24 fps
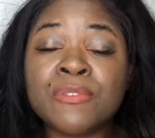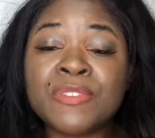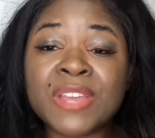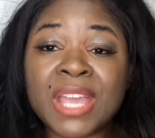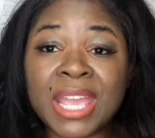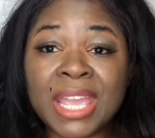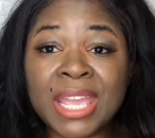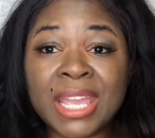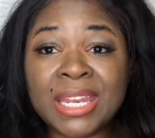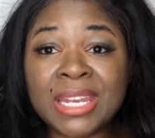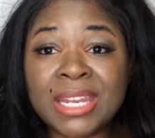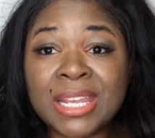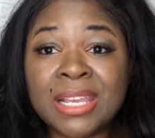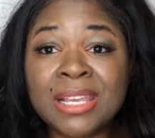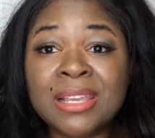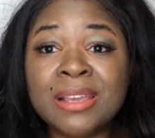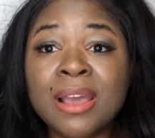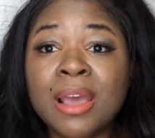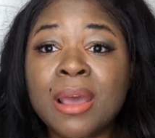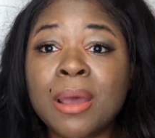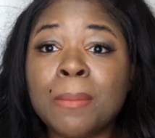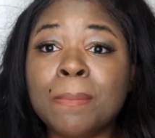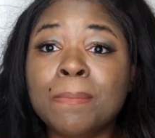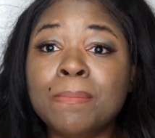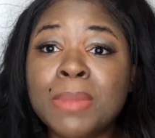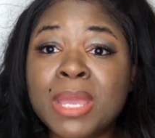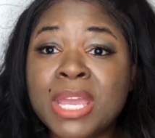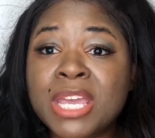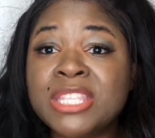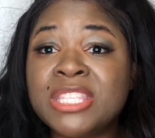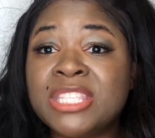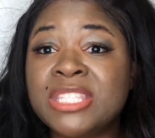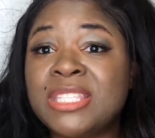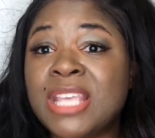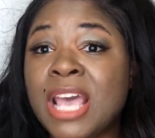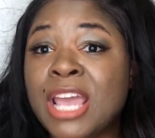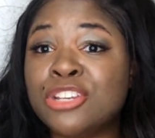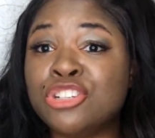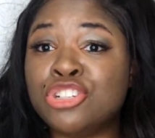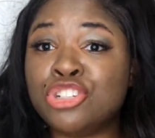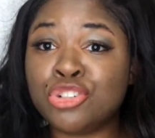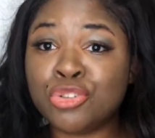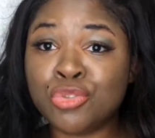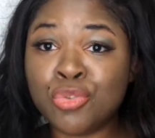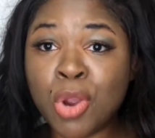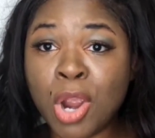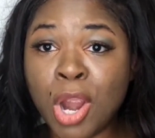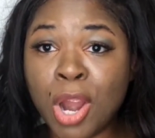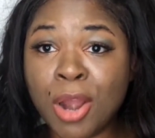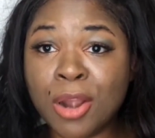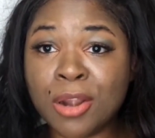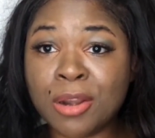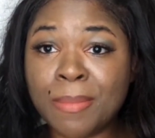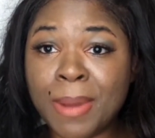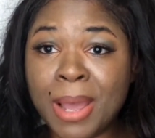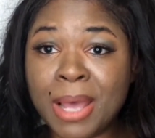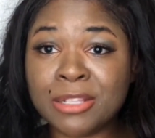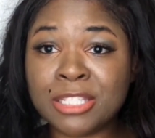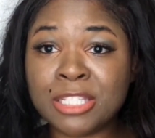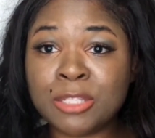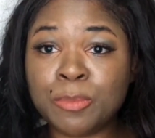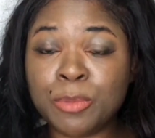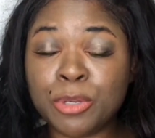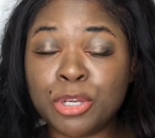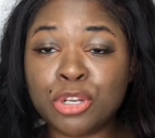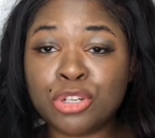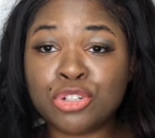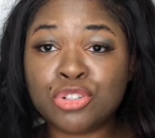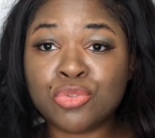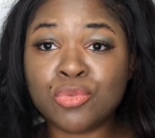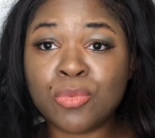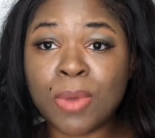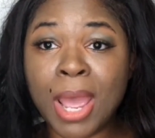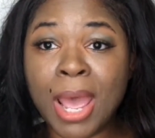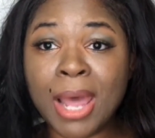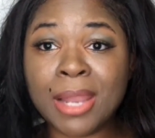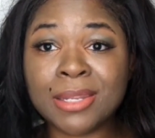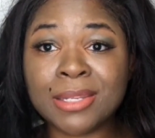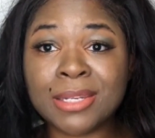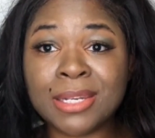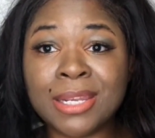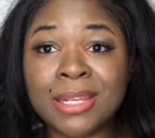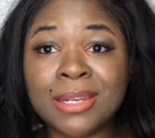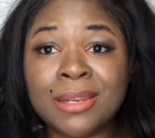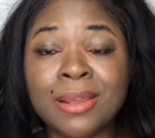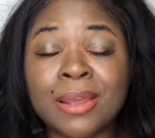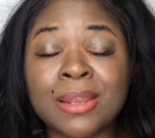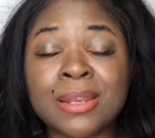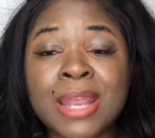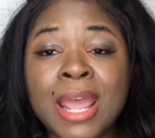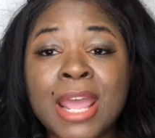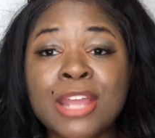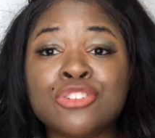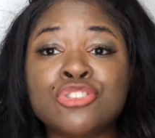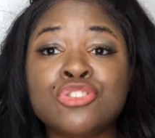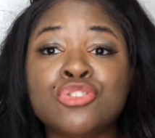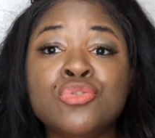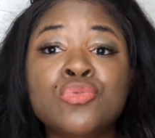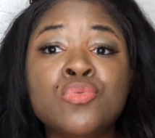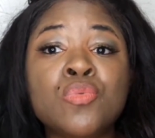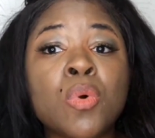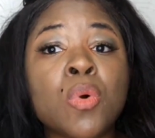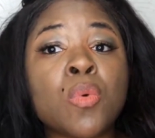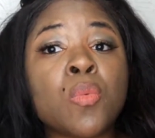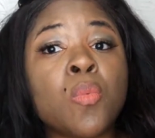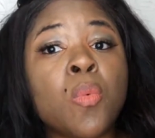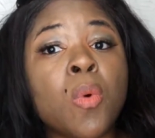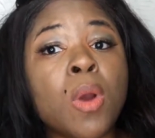myths that you heard about spirituality that you were wondering